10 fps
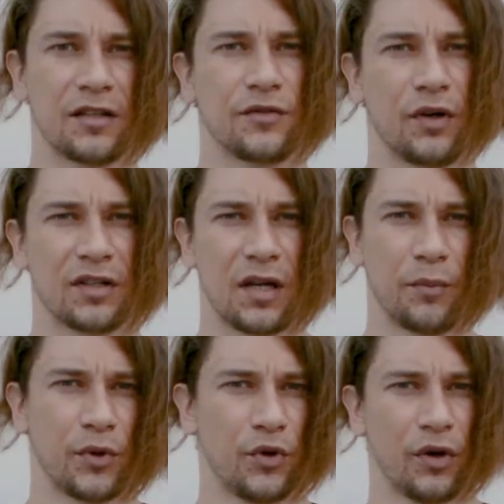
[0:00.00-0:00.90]
For
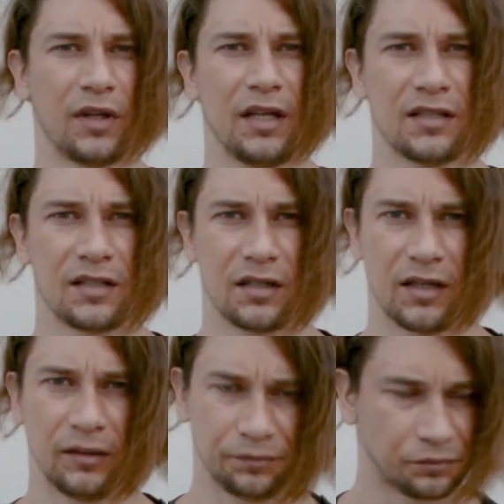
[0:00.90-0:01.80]
example, you're a dancer,
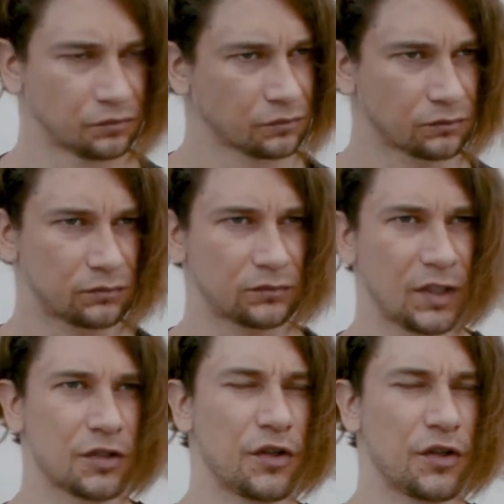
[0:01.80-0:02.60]
yeah. So